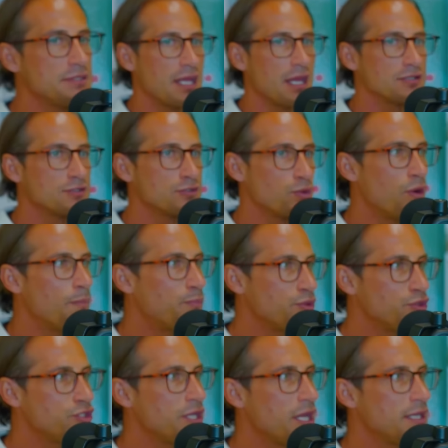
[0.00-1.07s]
They are so
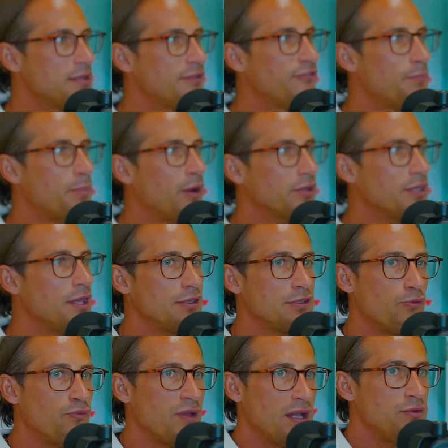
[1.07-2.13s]
appreciative mm-hmm. about the
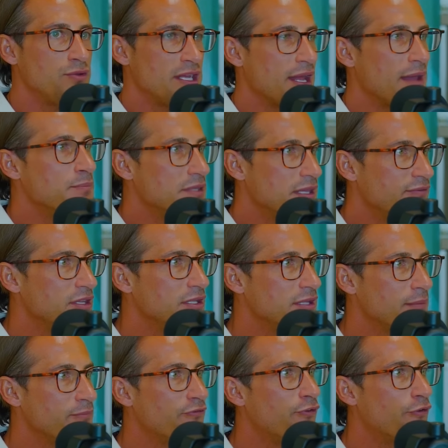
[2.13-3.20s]
value that I'm giving
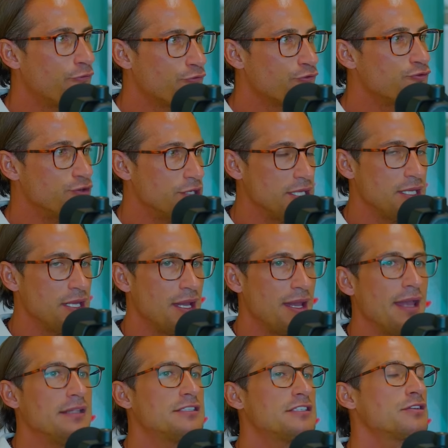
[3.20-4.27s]
them for free.
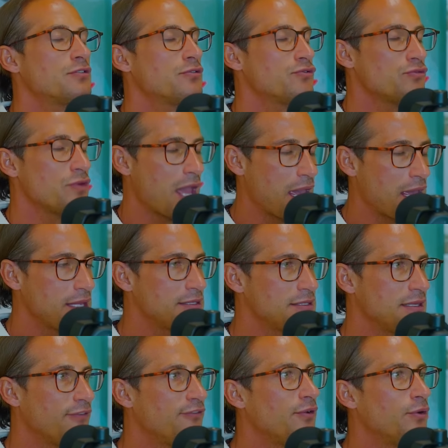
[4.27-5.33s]
It's
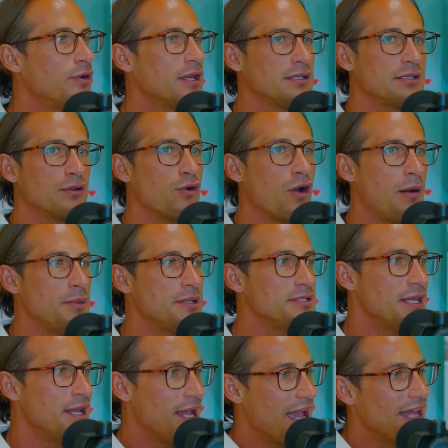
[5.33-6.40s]
crazy if you look at the comments.
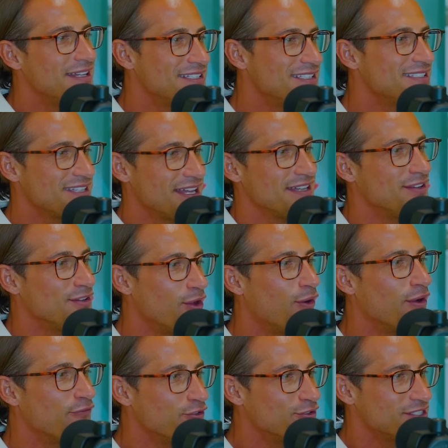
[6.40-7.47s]
And this is then, you know,
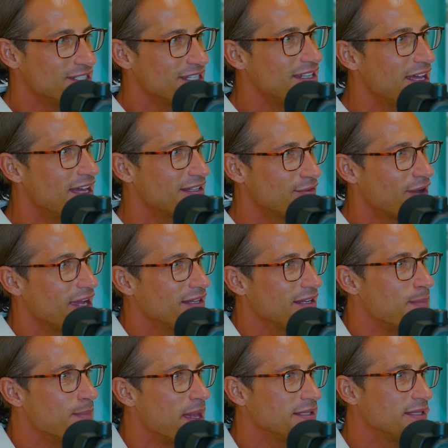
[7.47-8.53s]
if you see that, right?
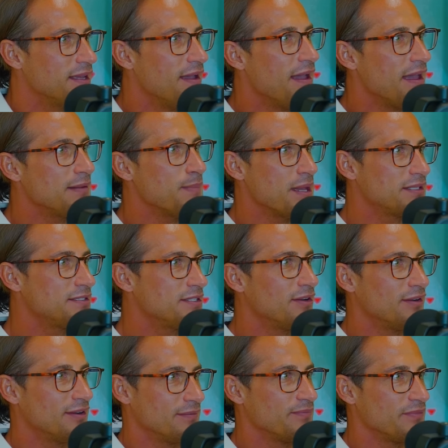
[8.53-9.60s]
It makes
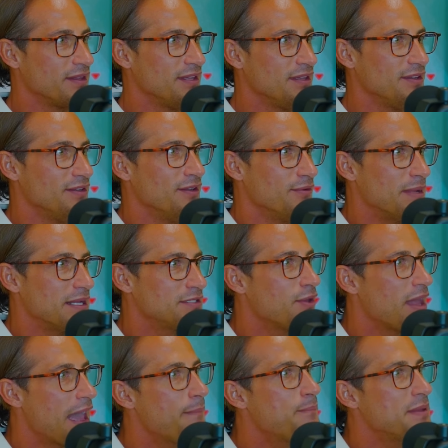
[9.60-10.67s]
you
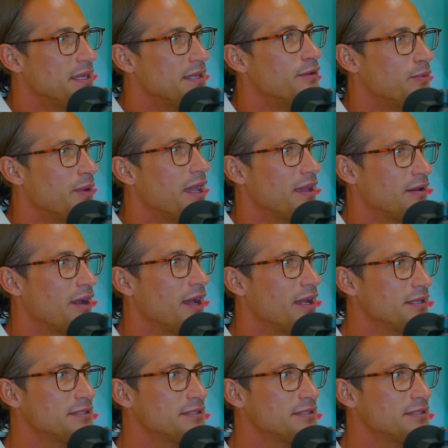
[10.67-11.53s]
happy in a way, right?